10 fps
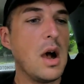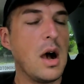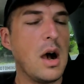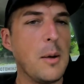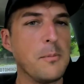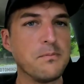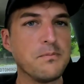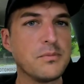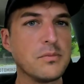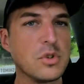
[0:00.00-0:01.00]

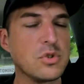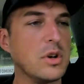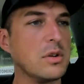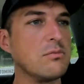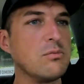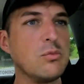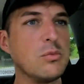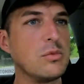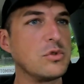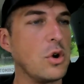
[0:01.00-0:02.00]
The truck
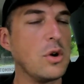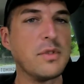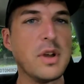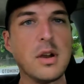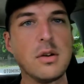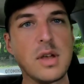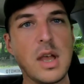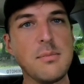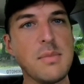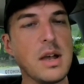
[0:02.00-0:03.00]
drove there,
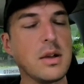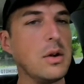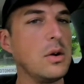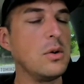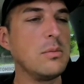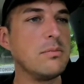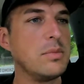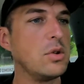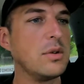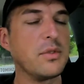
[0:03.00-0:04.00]
came back home
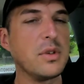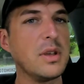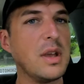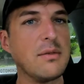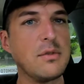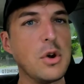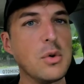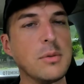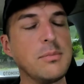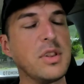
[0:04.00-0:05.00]
beautifully, have
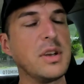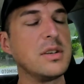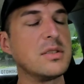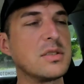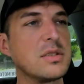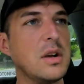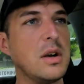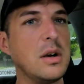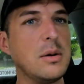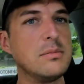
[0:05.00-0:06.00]
no complaints.
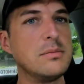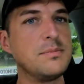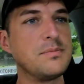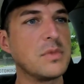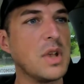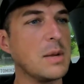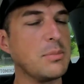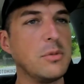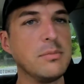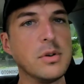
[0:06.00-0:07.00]
Got
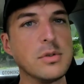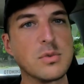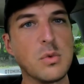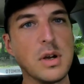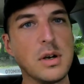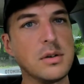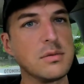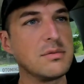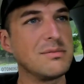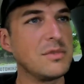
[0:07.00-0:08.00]
up on boost
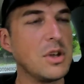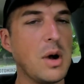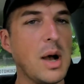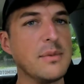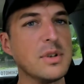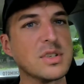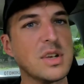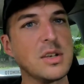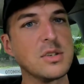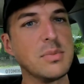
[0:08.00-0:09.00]
well, no obvious
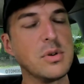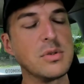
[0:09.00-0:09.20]
signs of